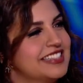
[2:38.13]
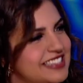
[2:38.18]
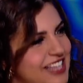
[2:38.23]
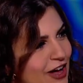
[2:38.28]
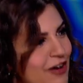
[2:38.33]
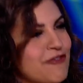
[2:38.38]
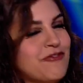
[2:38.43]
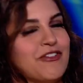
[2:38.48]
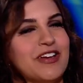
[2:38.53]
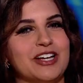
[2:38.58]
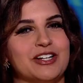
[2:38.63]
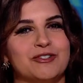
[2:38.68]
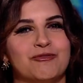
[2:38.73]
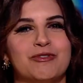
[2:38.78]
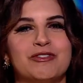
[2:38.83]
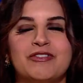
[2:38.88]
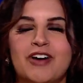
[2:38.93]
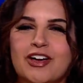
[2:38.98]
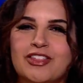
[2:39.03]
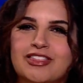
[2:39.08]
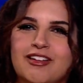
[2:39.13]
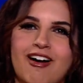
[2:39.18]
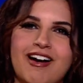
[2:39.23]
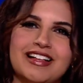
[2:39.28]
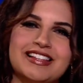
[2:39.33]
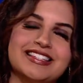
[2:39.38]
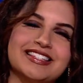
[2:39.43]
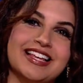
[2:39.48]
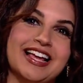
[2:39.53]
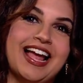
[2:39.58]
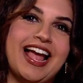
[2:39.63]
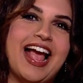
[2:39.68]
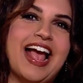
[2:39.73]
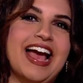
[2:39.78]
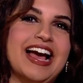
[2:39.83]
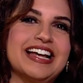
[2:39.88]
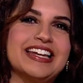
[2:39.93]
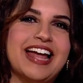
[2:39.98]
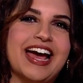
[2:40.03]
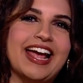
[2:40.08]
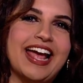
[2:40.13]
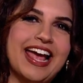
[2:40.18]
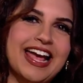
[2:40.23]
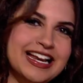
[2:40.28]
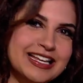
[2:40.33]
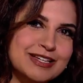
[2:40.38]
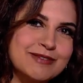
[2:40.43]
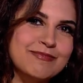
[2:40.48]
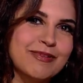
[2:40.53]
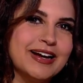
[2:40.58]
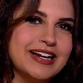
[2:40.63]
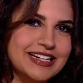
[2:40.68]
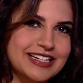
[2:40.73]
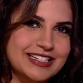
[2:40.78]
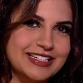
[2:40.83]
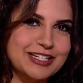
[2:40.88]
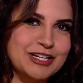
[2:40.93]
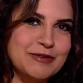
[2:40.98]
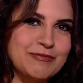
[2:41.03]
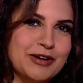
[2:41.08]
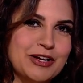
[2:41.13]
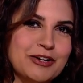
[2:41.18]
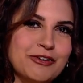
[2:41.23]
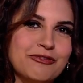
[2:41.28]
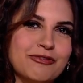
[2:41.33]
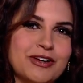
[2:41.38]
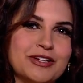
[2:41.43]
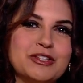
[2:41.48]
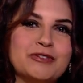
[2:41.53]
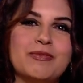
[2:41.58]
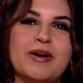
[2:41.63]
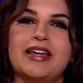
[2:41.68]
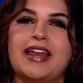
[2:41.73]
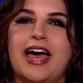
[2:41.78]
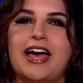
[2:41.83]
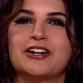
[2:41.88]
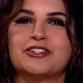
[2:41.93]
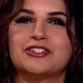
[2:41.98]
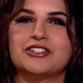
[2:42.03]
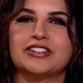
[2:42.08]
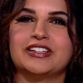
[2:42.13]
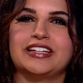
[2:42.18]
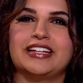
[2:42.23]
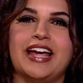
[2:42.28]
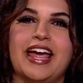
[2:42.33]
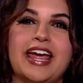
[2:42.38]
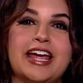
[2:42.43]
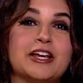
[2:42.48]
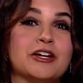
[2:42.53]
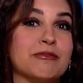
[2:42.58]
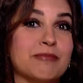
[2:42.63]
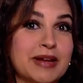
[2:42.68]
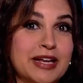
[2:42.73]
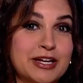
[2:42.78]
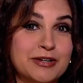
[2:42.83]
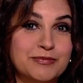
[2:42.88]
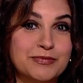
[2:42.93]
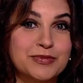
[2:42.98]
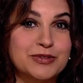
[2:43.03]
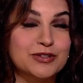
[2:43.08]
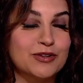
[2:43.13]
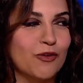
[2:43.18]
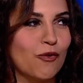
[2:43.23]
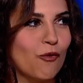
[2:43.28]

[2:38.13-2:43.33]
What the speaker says: Selfish. We've got thoughts. And I hate to break it to you, but your friends might actually hate your memes.